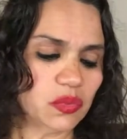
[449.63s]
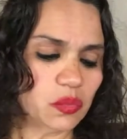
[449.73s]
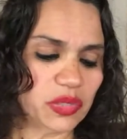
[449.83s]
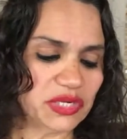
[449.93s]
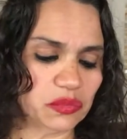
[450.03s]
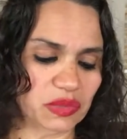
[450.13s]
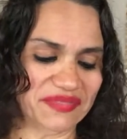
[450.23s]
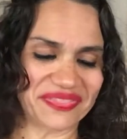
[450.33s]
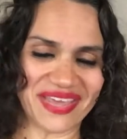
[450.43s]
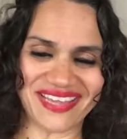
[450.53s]
We don't
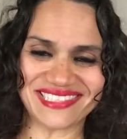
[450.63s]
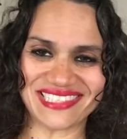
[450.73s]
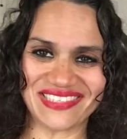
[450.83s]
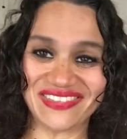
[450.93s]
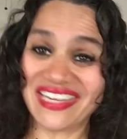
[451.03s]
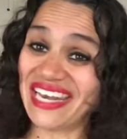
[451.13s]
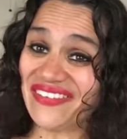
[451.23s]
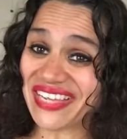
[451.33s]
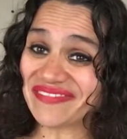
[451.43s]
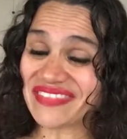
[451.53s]
want that. So,
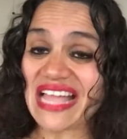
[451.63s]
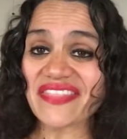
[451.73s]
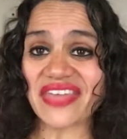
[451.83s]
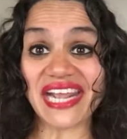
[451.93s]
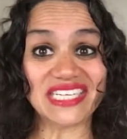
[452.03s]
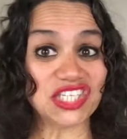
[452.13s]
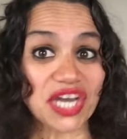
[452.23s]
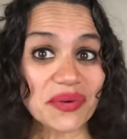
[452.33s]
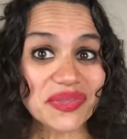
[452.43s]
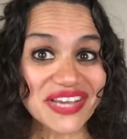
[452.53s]
anyway, thought I'd
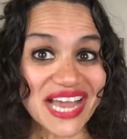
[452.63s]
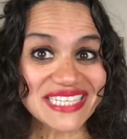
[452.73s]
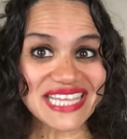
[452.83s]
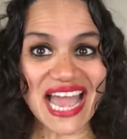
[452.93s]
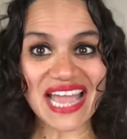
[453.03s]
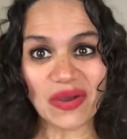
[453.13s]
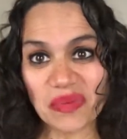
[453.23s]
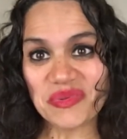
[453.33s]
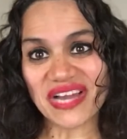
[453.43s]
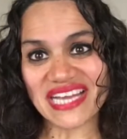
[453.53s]
share with you guys. I
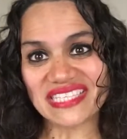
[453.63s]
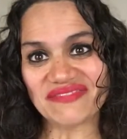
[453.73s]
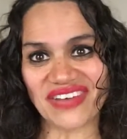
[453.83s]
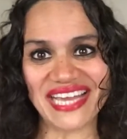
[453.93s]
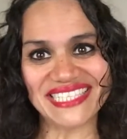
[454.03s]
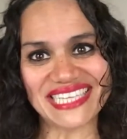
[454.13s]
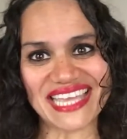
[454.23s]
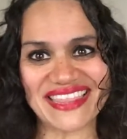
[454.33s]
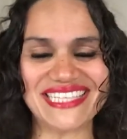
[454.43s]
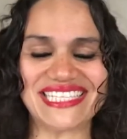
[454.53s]
hope you guys find
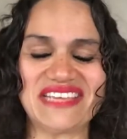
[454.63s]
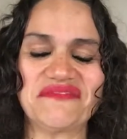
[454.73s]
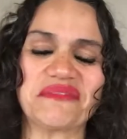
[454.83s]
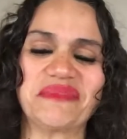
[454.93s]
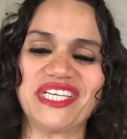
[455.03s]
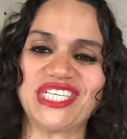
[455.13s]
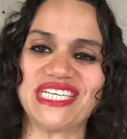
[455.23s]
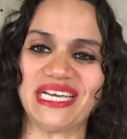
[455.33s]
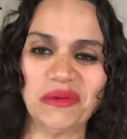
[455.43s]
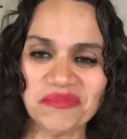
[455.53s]
this
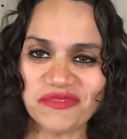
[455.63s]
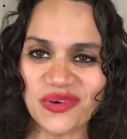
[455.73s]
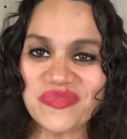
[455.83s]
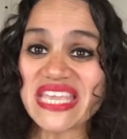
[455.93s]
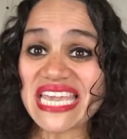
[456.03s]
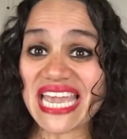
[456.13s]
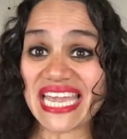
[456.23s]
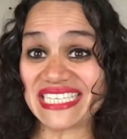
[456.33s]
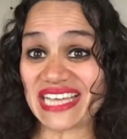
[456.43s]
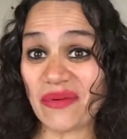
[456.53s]
information helpful.
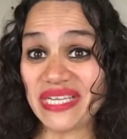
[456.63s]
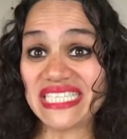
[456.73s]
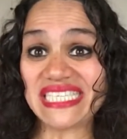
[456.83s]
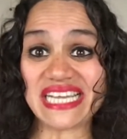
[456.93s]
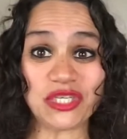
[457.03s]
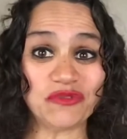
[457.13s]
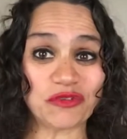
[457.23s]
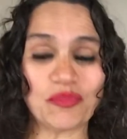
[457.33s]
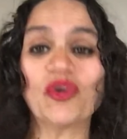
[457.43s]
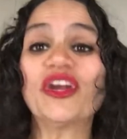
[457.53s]
And as always, stay tuned
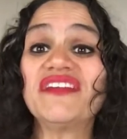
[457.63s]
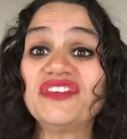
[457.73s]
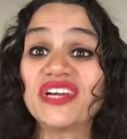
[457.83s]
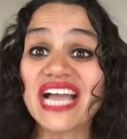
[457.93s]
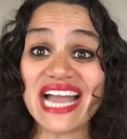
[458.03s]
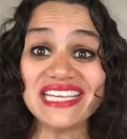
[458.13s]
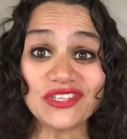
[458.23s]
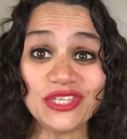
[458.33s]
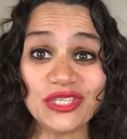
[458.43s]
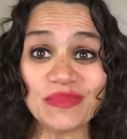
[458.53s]
for more. If you guys
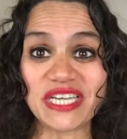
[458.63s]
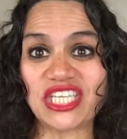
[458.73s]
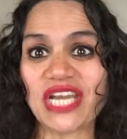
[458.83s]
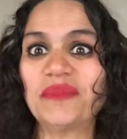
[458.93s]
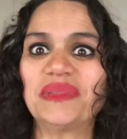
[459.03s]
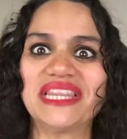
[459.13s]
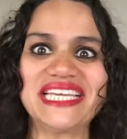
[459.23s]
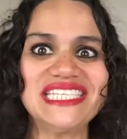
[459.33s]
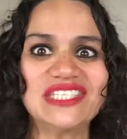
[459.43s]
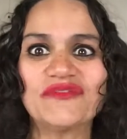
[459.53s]
are new to my channel,
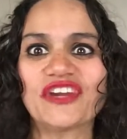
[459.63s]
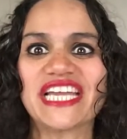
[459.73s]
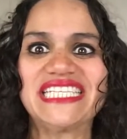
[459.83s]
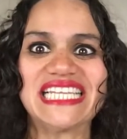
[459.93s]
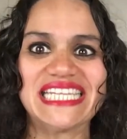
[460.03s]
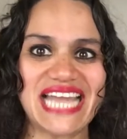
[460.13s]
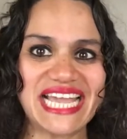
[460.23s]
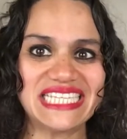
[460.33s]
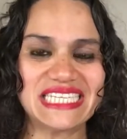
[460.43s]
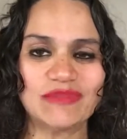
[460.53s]
please don't forget to
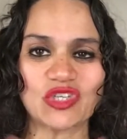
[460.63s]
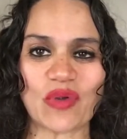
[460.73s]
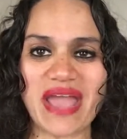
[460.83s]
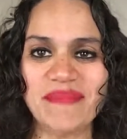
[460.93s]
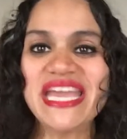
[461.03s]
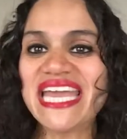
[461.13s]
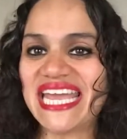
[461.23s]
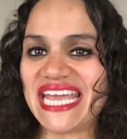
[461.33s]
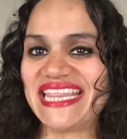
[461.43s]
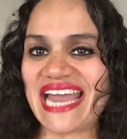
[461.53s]
like and subscribe.
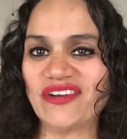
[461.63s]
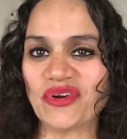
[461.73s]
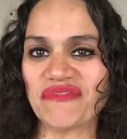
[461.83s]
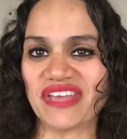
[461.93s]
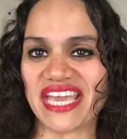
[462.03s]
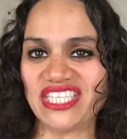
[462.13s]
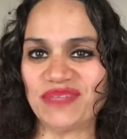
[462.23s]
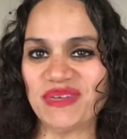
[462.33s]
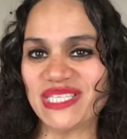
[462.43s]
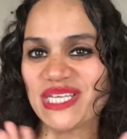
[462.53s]
Hit that
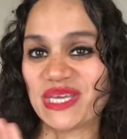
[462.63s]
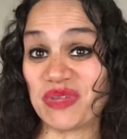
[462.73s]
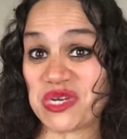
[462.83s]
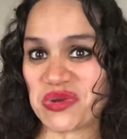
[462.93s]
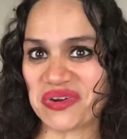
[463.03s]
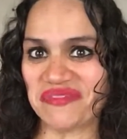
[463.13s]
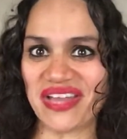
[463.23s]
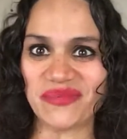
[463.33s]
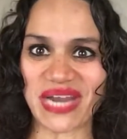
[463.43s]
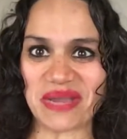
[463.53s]
notification bell so you can be
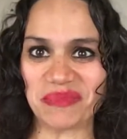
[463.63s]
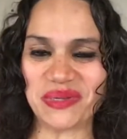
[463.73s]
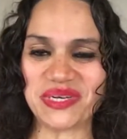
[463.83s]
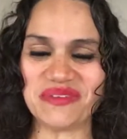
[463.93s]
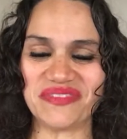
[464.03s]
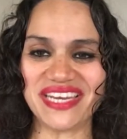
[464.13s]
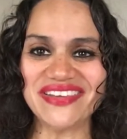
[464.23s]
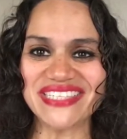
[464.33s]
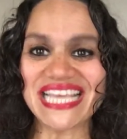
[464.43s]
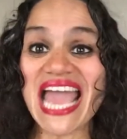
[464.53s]
notified when I upload new
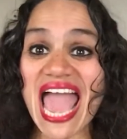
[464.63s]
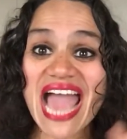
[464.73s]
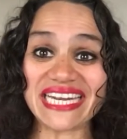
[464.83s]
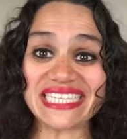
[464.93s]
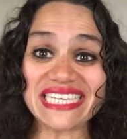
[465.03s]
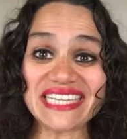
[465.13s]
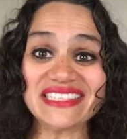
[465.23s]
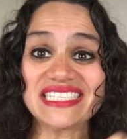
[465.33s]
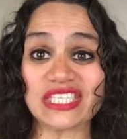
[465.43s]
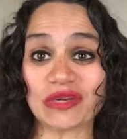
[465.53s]
videos. And click on
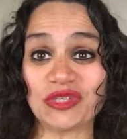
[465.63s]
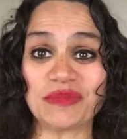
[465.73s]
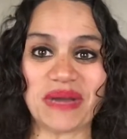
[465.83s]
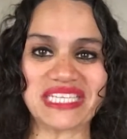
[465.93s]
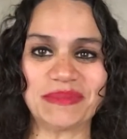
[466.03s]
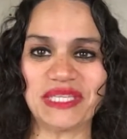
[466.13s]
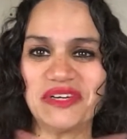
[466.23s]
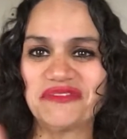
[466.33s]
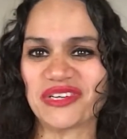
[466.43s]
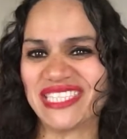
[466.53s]
the description box
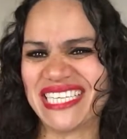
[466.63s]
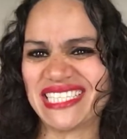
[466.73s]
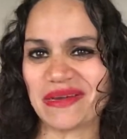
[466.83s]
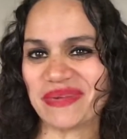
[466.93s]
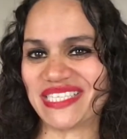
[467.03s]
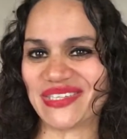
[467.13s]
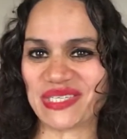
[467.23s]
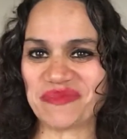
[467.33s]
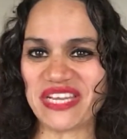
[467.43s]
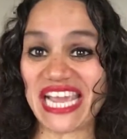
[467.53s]
below for a link to all my
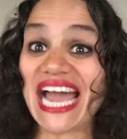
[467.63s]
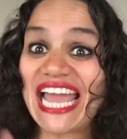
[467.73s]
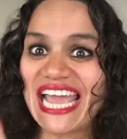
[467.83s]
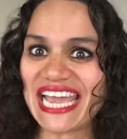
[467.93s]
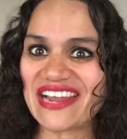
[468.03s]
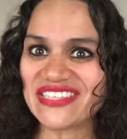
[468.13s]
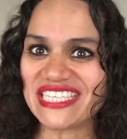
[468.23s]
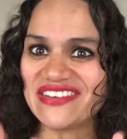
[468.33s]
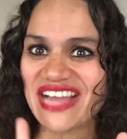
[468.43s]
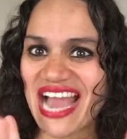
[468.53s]
social media. And I'll
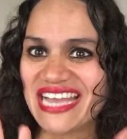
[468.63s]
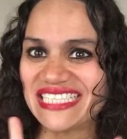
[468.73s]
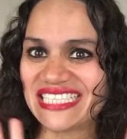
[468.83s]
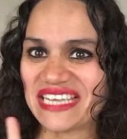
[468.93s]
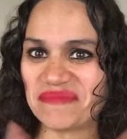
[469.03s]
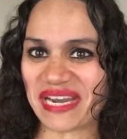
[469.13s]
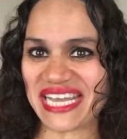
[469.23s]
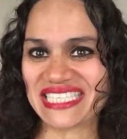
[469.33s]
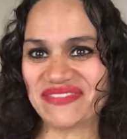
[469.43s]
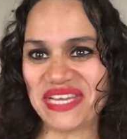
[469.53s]
see you guys in my
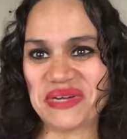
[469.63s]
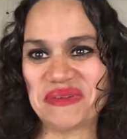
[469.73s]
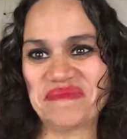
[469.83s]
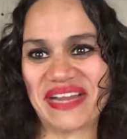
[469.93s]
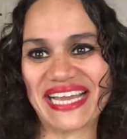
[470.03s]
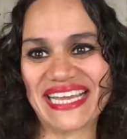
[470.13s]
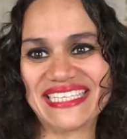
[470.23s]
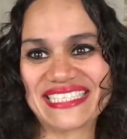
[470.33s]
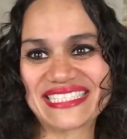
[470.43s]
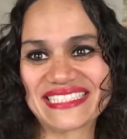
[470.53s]
next video. Bye,
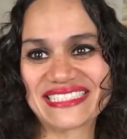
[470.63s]
guys.